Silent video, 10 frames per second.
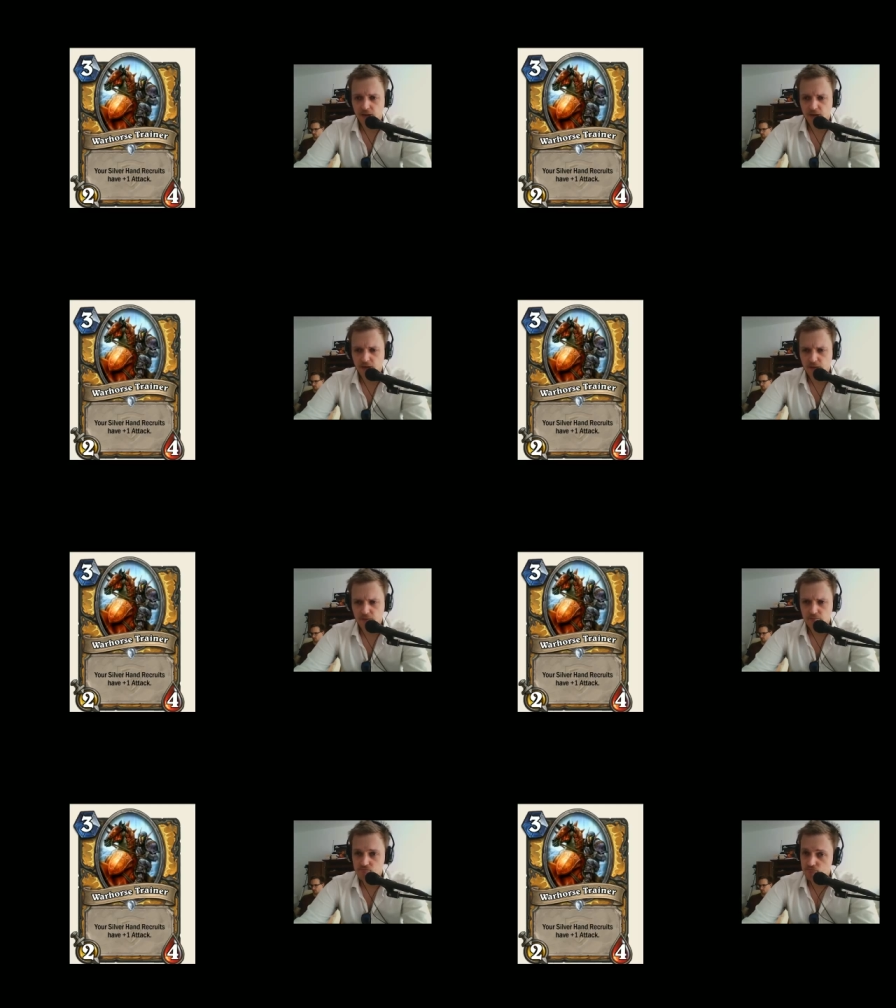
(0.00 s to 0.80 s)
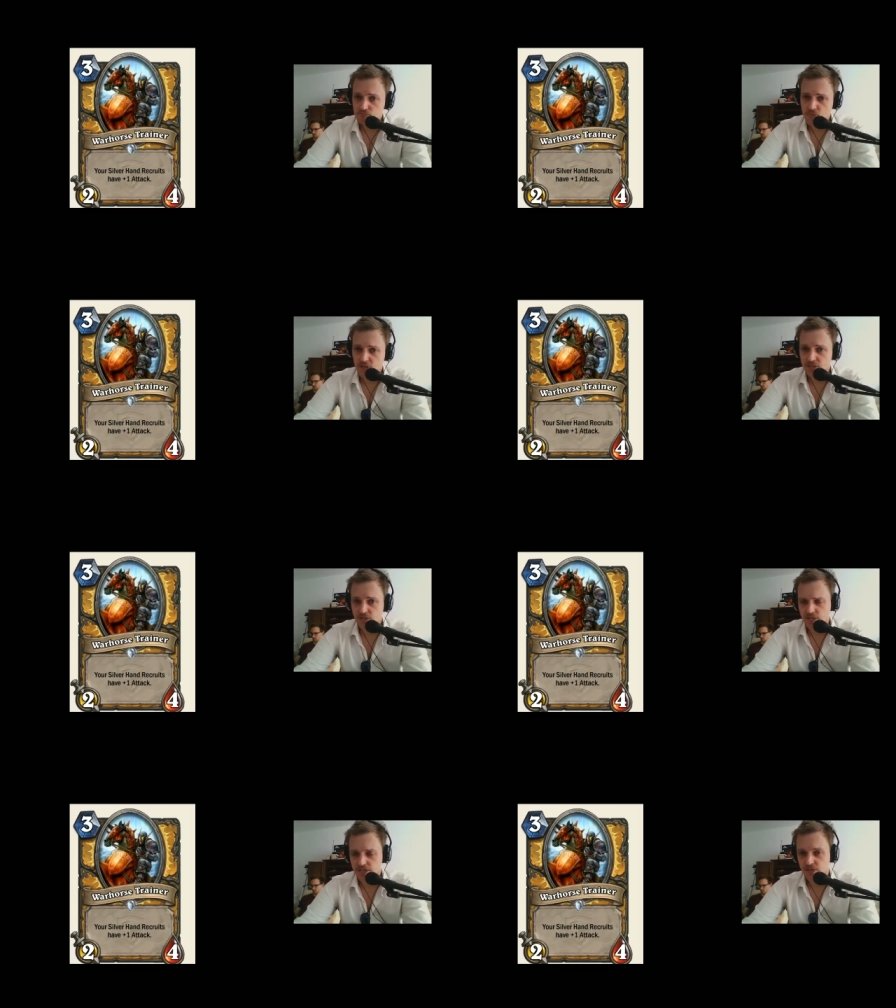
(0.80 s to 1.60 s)

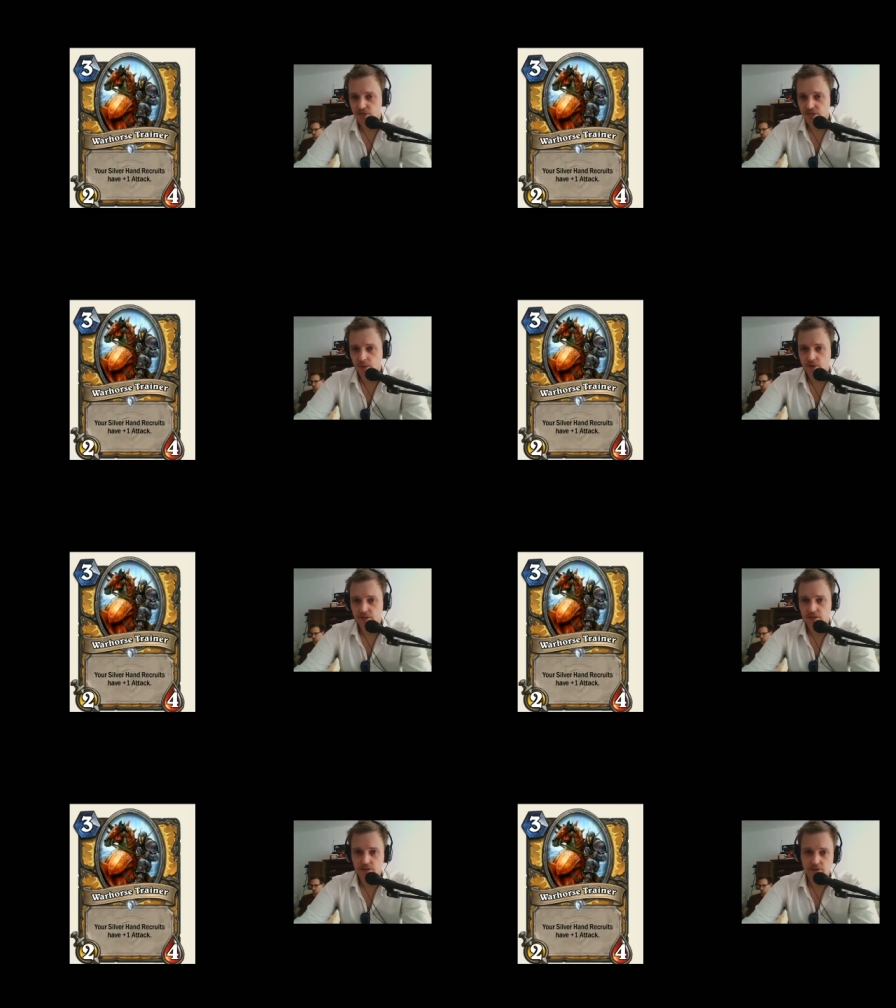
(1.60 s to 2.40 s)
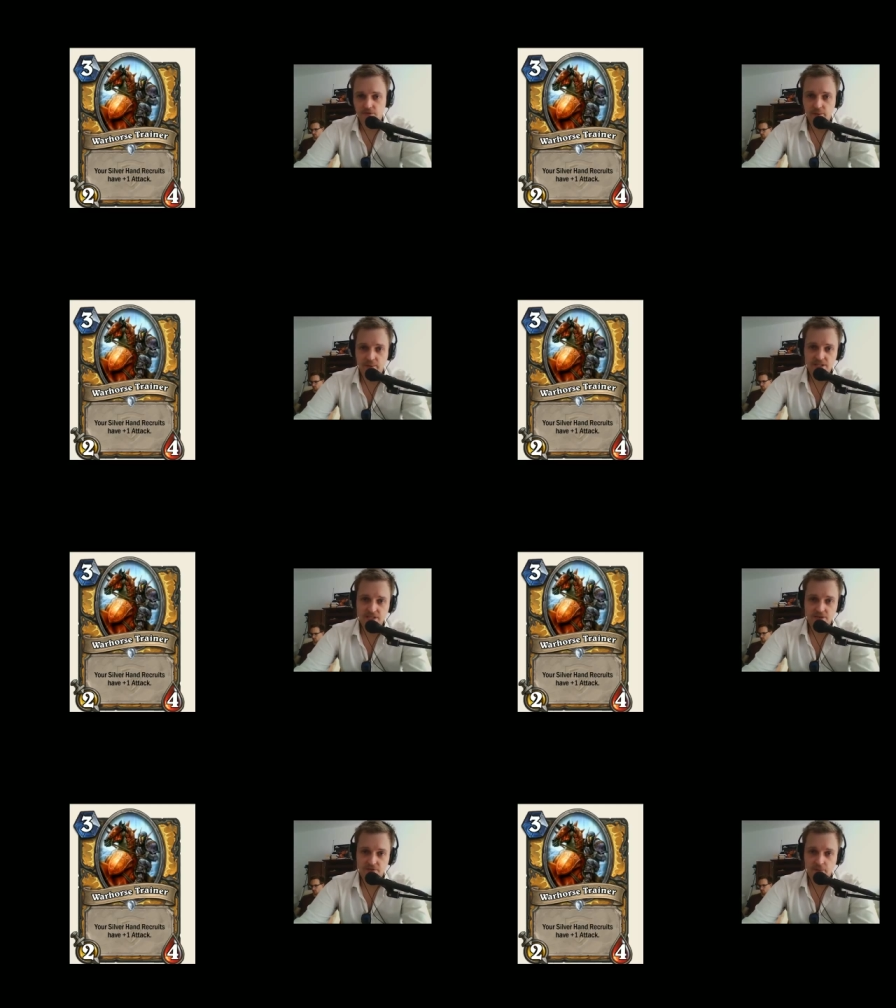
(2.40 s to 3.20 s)
That's interesting, but the 3 mana
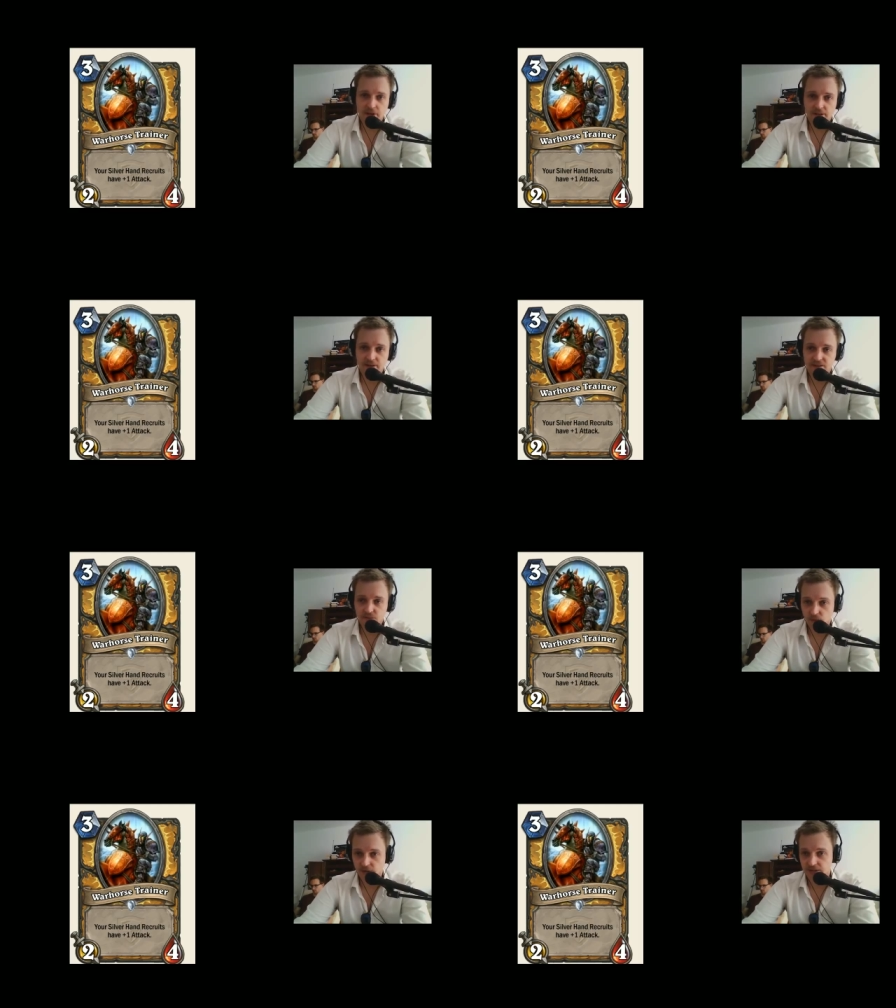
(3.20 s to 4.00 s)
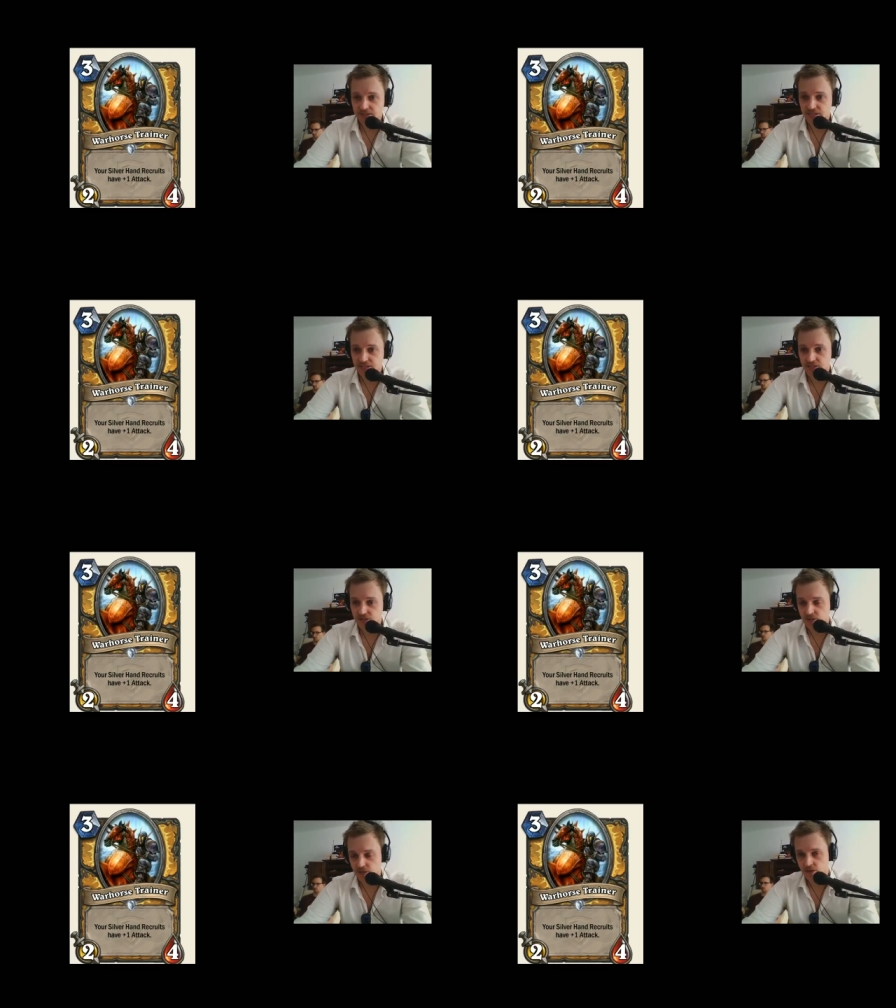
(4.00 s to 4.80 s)
slot for Paladin is really contested,
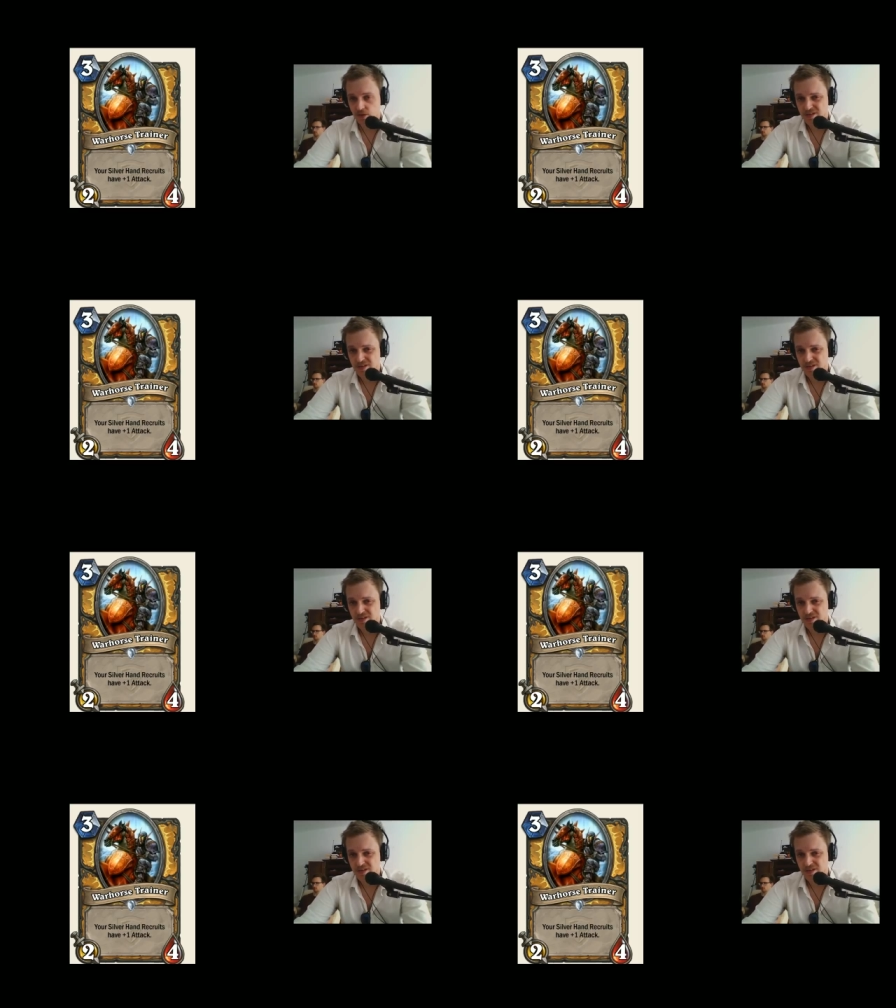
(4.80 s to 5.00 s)
so